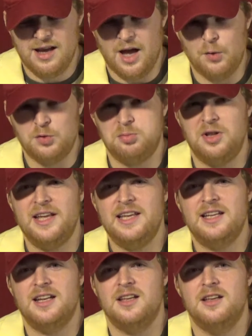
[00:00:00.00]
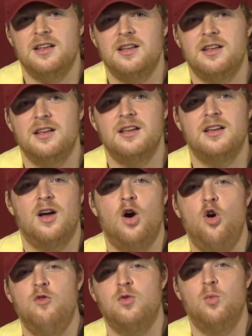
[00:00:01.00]
was playing
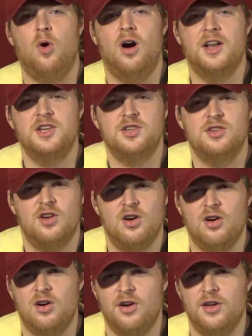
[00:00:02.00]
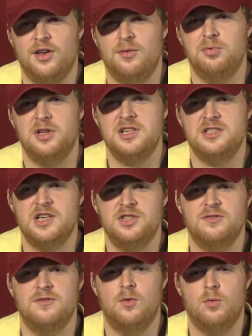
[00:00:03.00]
Overwatch on
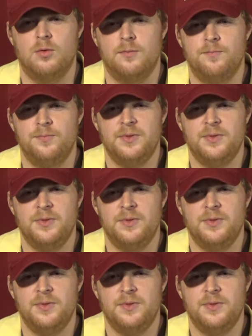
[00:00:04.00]
PlayStation 4.